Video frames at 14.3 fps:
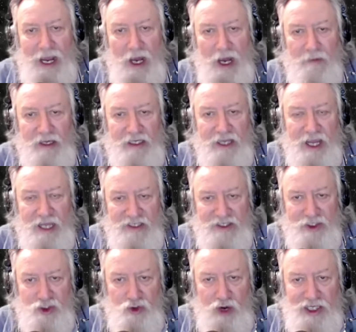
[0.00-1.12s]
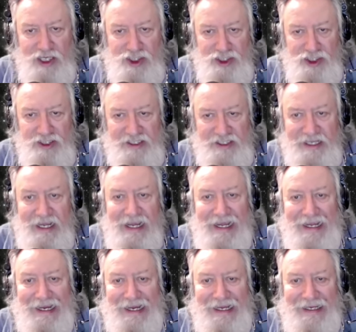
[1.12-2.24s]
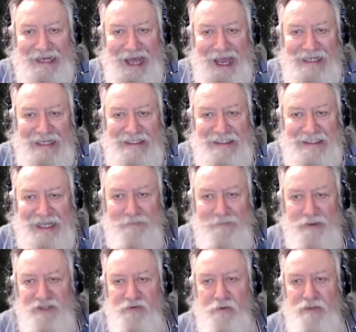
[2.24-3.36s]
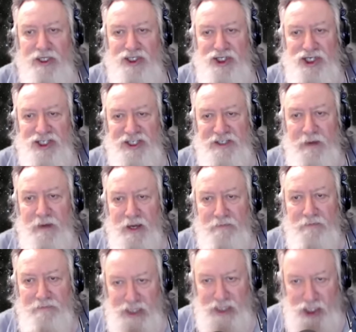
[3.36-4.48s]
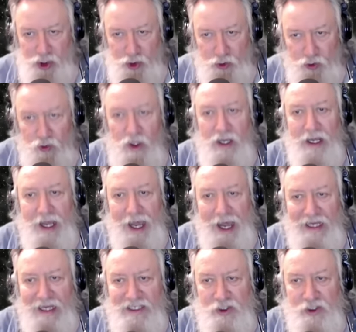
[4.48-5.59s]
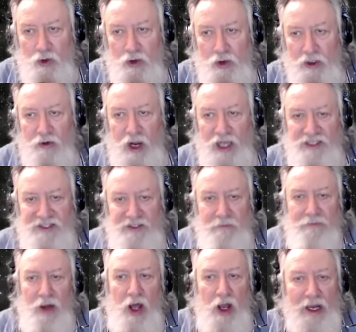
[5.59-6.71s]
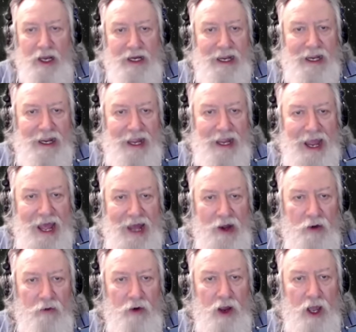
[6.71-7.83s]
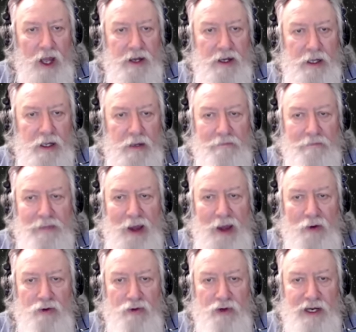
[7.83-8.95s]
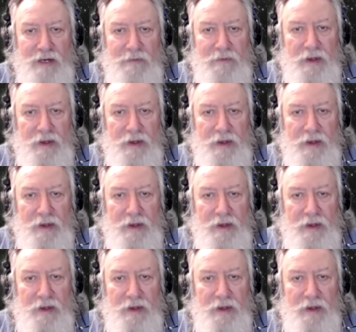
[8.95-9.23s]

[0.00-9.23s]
element concentrations in ice samples from the GISP2 ice core across the Bølling-Allerød boundary.